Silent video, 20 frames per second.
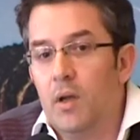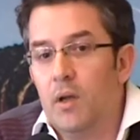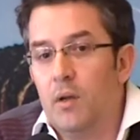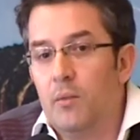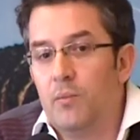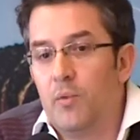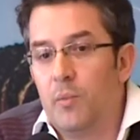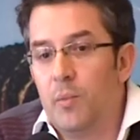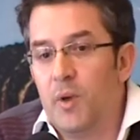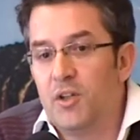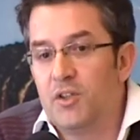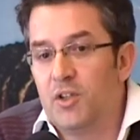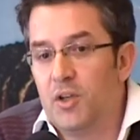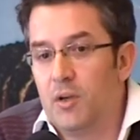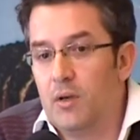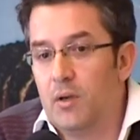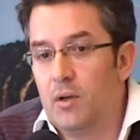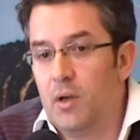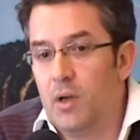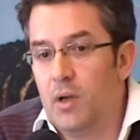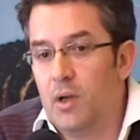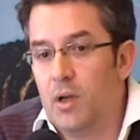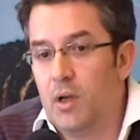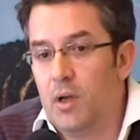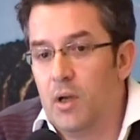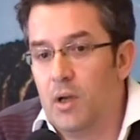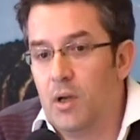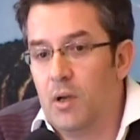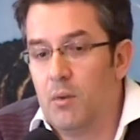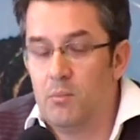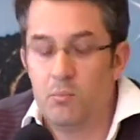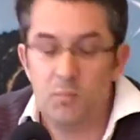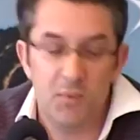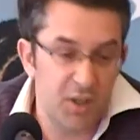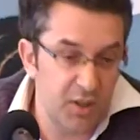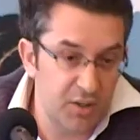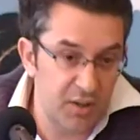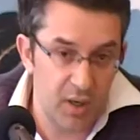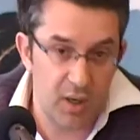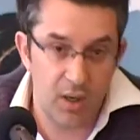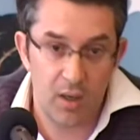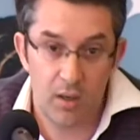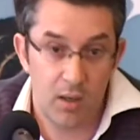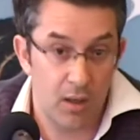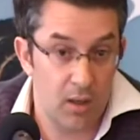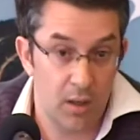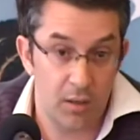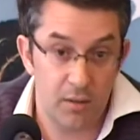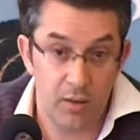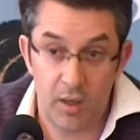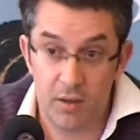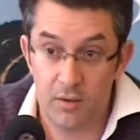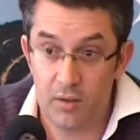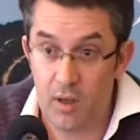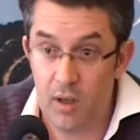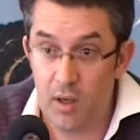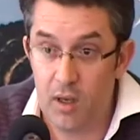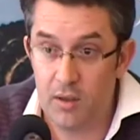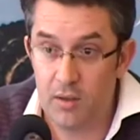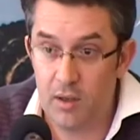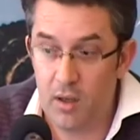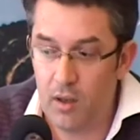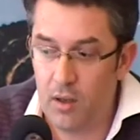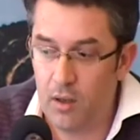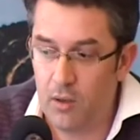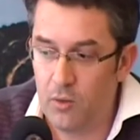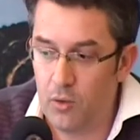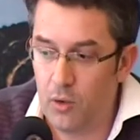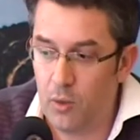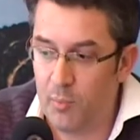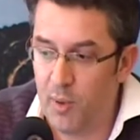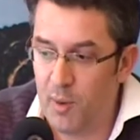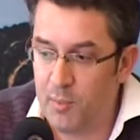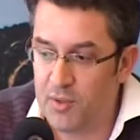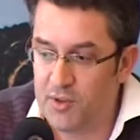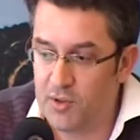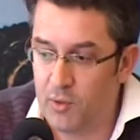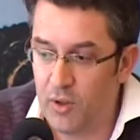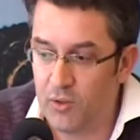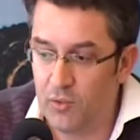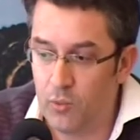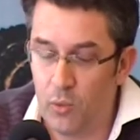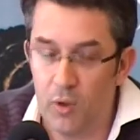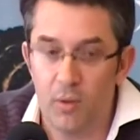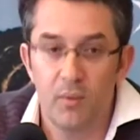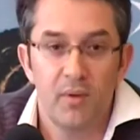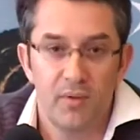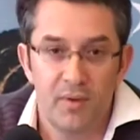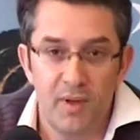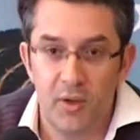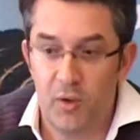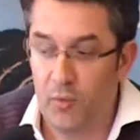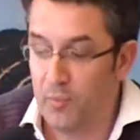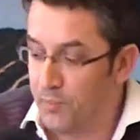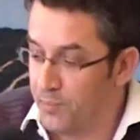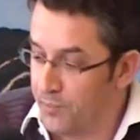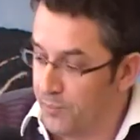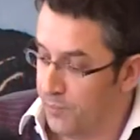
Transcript: information media and your papers around the world. Thank you.